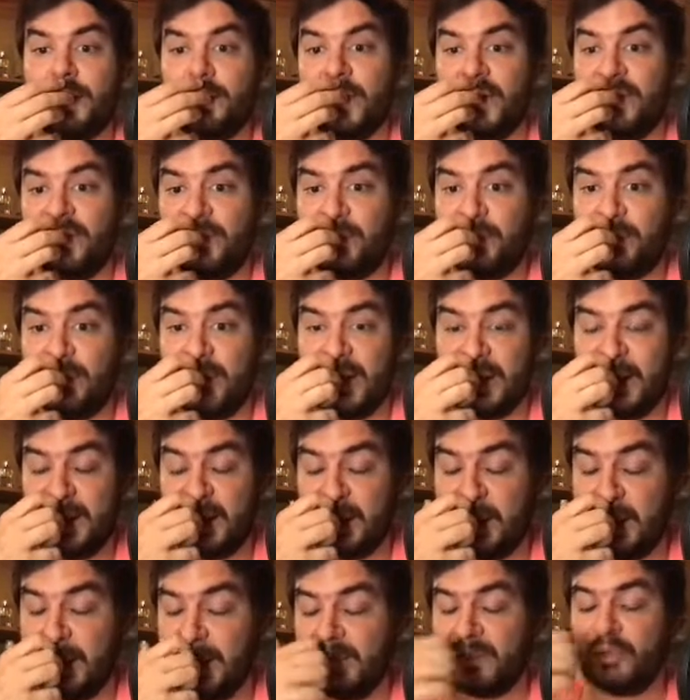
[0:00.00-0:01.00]
by, by
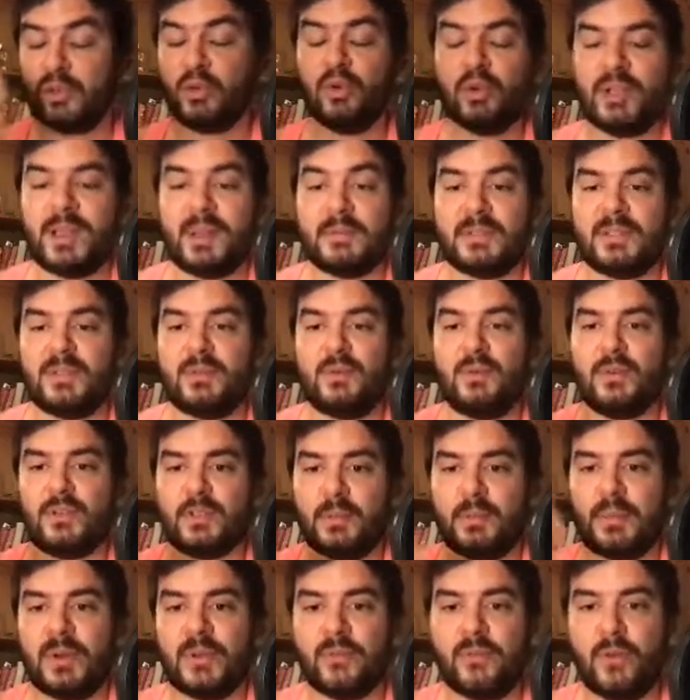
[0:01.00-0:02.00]
2 times 2, so
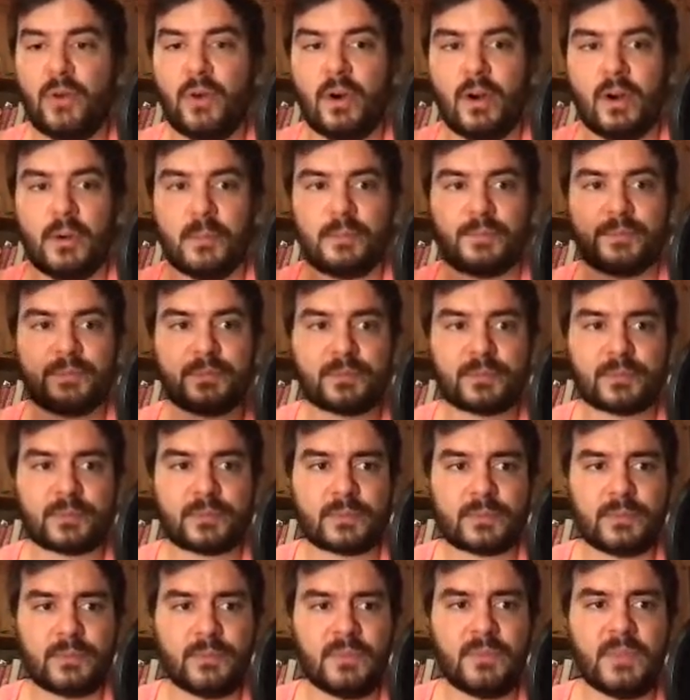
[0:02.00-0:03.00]
by 4,
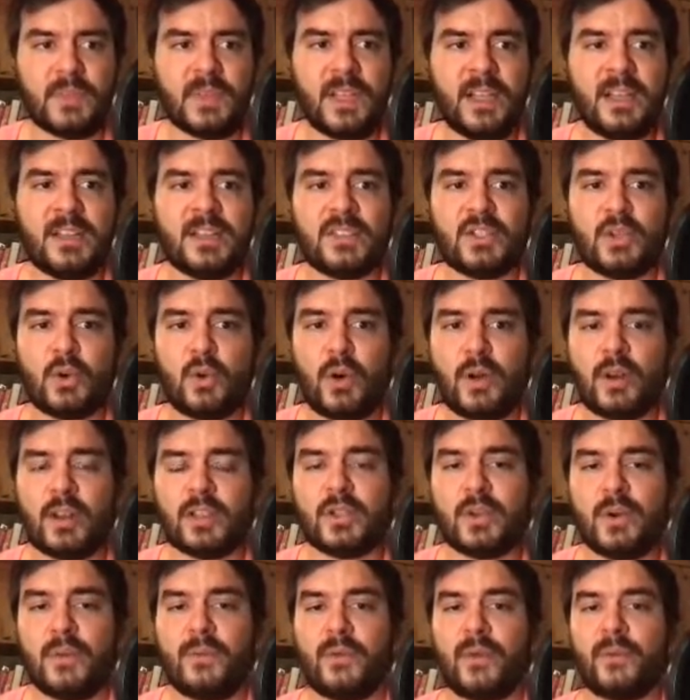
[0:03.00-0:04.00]
and so on and
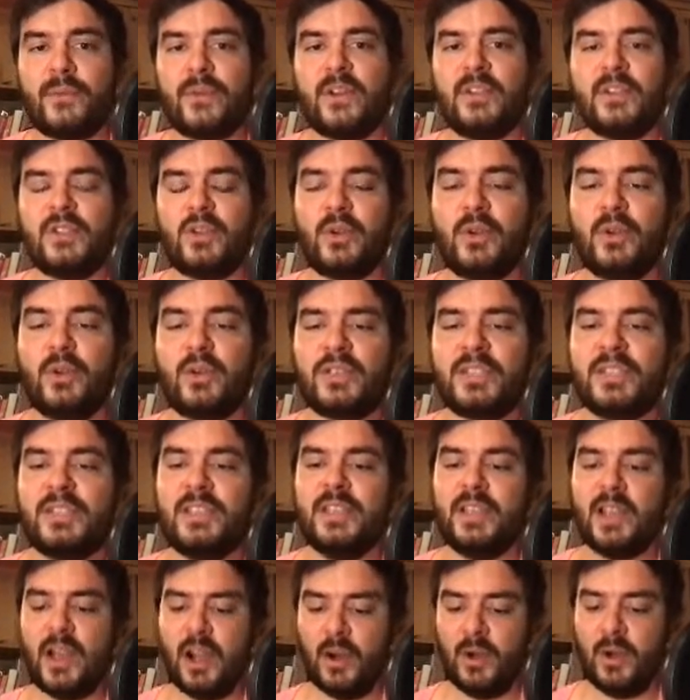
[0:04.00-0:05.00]
so forth. And so you
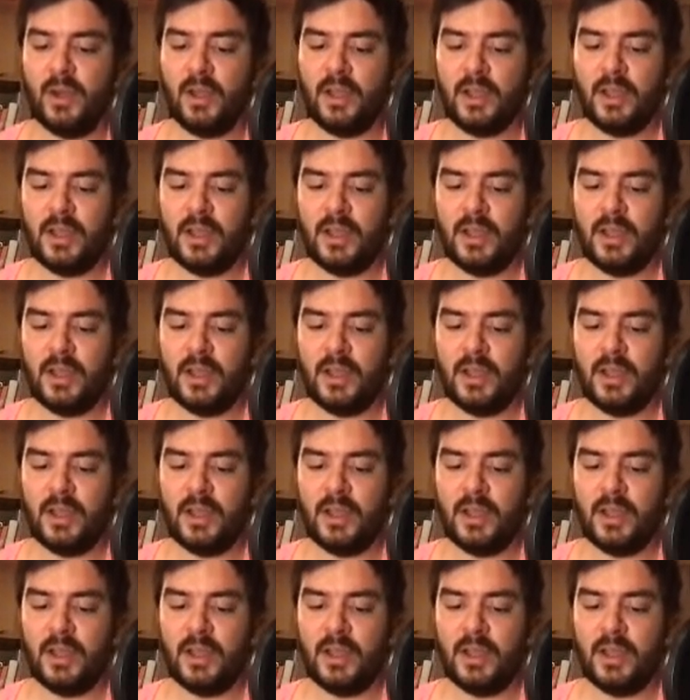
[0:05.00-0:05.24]
see how